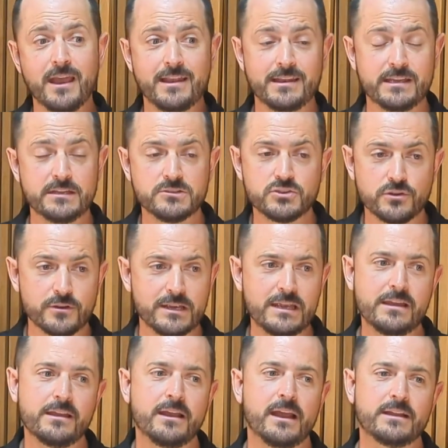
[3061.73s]
an
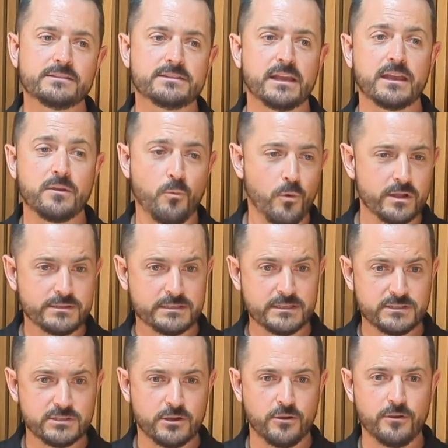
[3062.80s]
injury and saying, what's
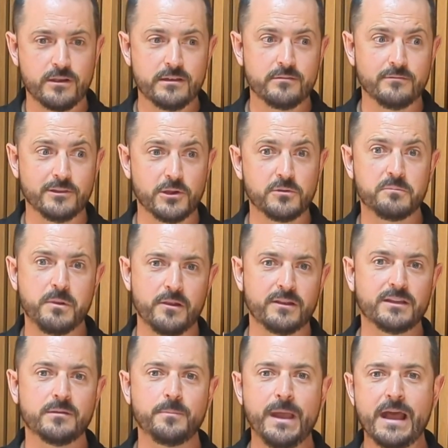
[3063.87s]
its current load bearing
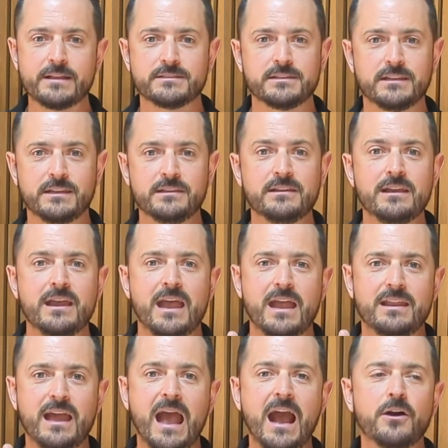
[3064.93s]
capacity,
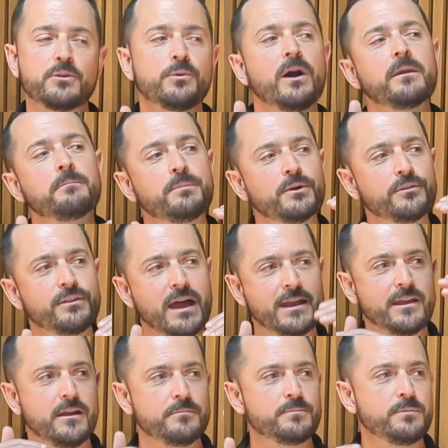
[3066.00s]
and how do I build that
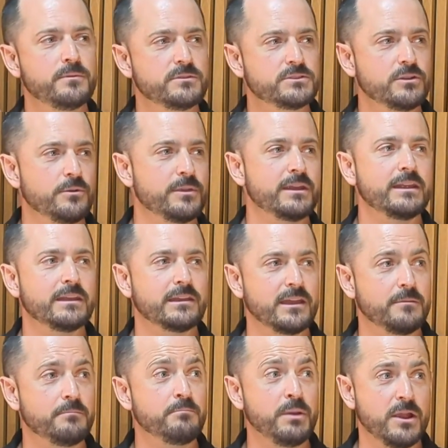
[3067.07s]
up so that it
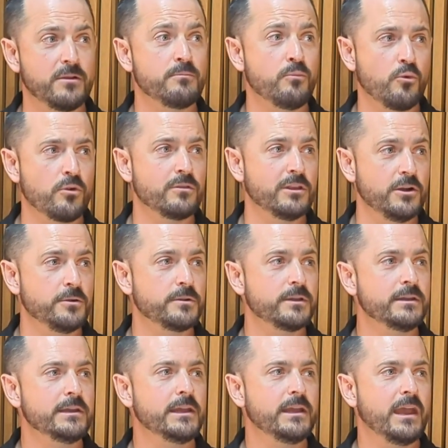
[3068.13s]
can bear more load
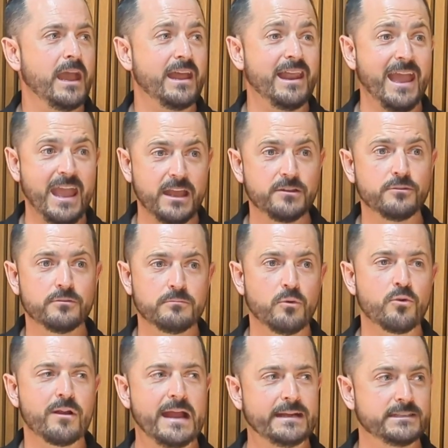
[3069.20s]
and handle
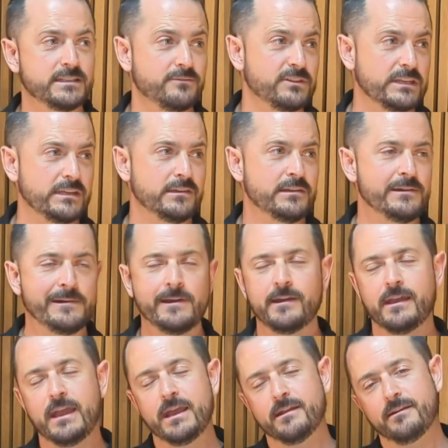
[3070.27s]
more activity?
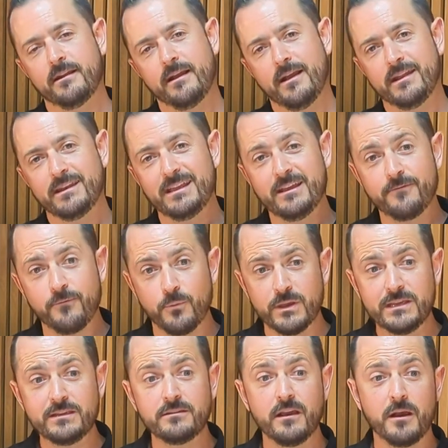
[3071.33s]
And if
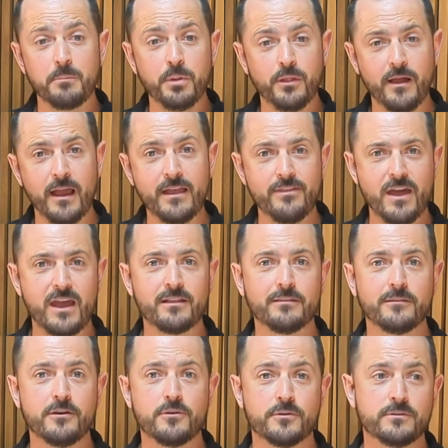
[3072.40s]
we apply that
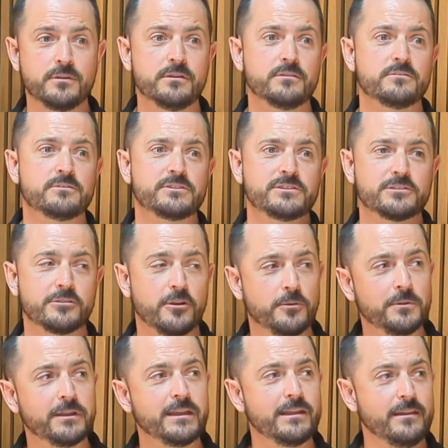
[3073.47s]
load
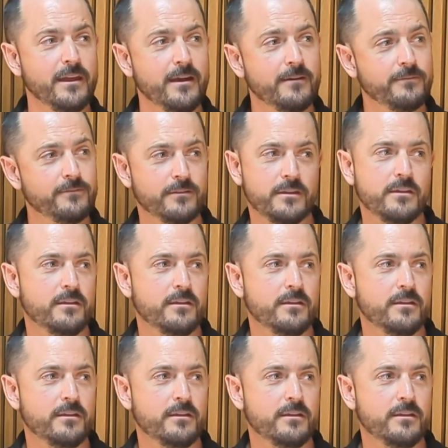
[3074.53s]
slowly enough,